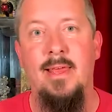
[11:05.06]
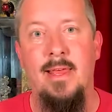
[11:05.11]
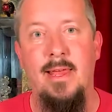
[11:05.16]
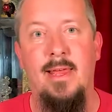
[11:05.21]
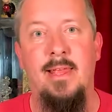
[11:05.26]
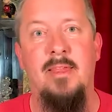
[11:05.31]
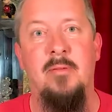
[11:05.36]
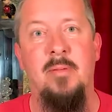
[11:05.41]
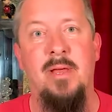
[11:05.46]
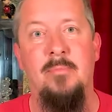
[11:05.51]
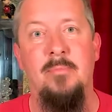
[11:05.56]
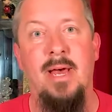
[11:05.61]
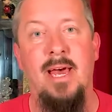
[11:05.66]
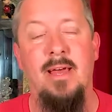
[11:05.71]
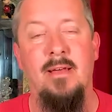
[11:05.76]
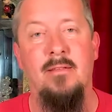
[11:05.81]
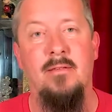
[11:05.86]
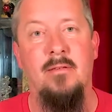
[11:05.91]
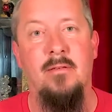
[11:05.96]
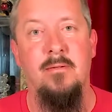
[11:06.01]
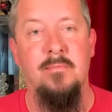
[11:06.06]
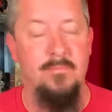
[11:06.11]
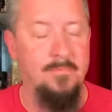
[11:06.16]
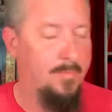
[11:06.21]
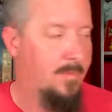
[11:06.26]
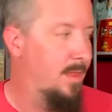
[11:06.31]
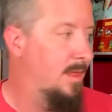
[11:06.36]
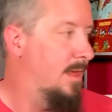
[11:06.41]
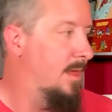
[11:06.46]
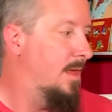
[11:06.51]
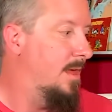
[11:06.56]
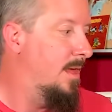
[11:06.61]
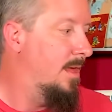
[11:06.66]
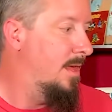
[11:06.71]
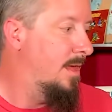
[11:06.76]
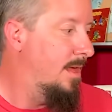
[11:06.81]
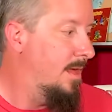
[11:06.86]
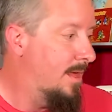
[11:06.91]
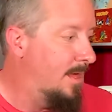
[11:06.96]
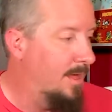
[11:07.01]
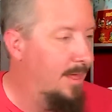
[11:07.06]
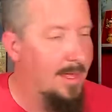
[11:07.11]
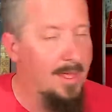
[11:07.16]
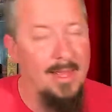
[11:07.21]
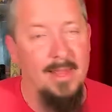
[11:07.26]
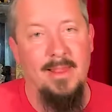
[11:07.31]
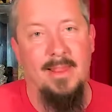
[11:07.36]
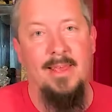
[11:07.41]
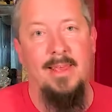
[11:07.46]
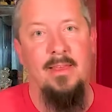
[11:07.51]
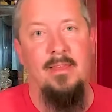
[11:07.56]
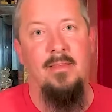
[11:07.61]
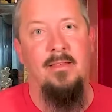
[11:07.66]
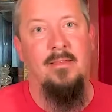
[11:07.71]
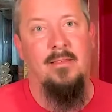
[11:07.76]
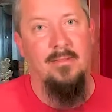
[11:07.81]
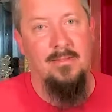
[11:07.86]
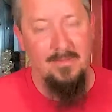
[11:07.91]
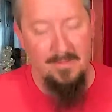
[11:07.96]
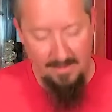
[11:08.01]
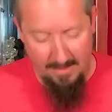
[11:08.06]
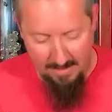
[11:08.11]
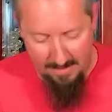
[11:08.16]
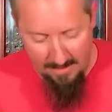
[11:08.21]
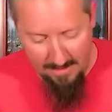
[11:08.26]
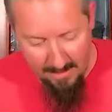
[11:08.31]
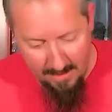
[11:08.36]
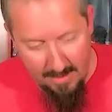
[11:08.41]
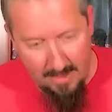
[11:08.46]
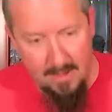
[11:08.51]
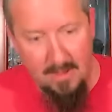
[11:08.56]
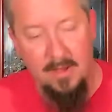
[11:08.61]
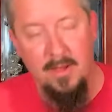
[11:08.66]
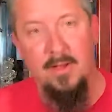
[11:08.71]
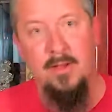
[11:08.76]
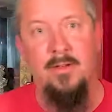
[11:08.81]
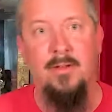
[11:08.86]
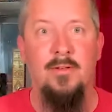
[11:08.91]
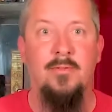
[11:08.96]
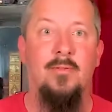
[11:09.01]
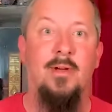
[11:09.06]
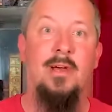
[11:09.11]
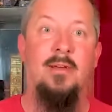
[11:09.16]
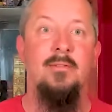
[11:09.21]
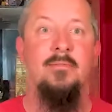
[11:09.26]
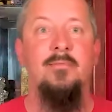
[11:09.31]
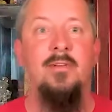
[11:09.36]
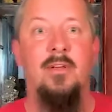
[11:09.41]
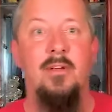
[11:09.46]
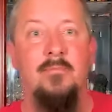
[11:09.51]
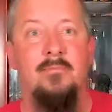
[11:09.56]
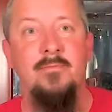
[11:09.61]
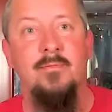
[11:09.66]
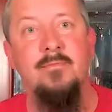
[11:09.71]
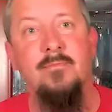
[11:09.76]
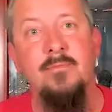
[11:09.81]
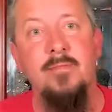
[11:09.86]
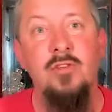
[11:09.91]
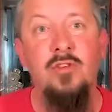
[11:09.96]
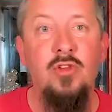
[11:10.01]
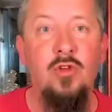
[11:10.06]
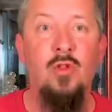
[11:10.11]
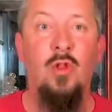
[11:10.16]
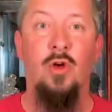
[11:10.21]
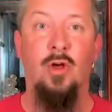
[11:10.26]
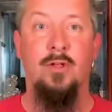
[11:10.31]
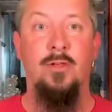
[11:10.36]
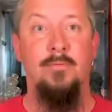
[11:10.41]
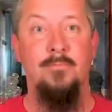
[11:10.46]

It's a big box. And this, well, here, you look.